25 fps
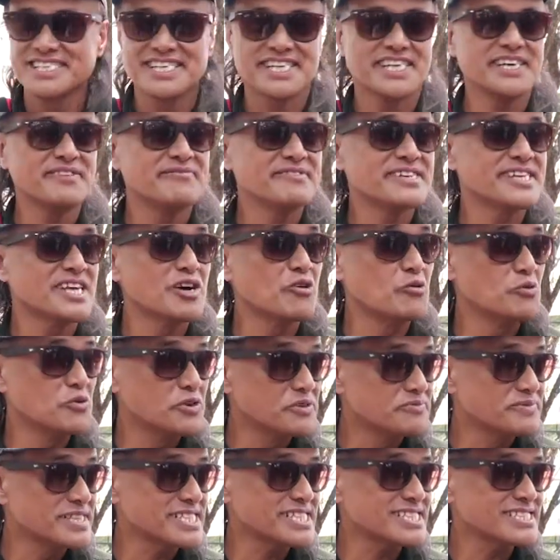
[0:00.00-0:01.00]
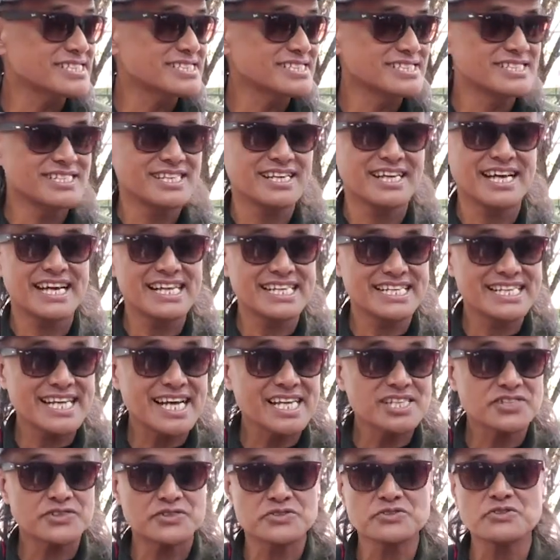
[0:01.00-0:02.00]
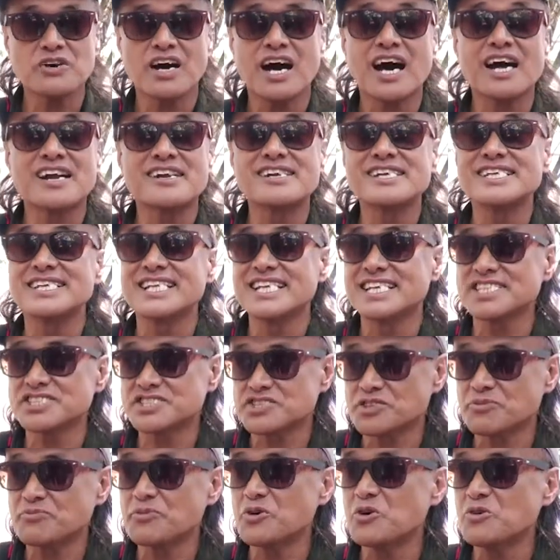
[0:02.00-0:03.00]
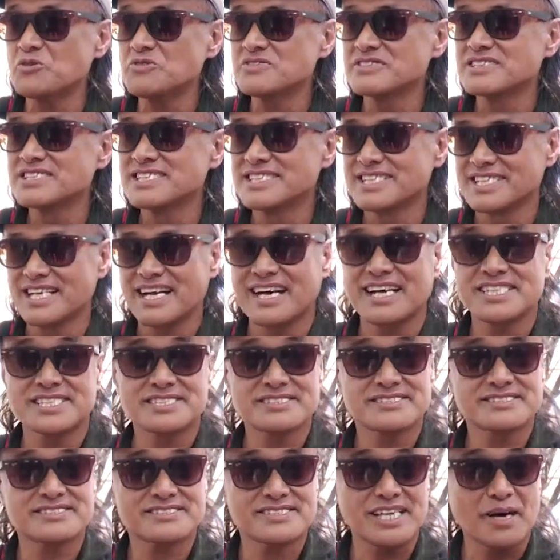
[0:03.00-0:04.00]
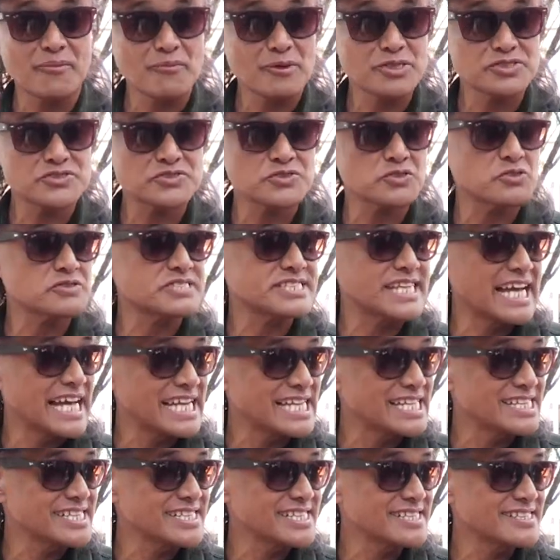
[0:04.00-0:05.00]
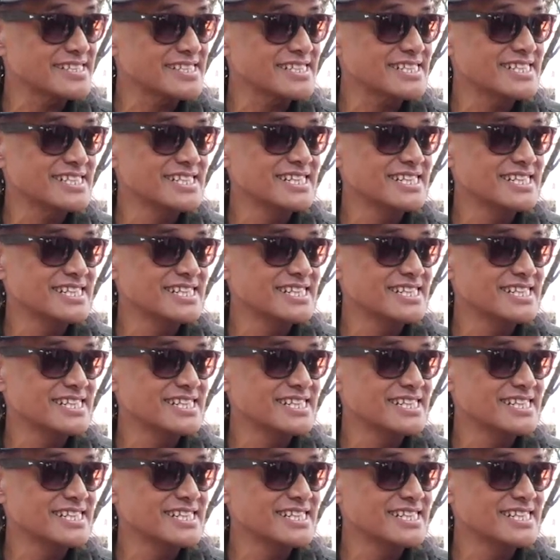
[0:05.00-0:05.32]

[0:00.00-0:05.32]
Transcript: given a woman, and that to Awardee Moa Subong, someone so talented,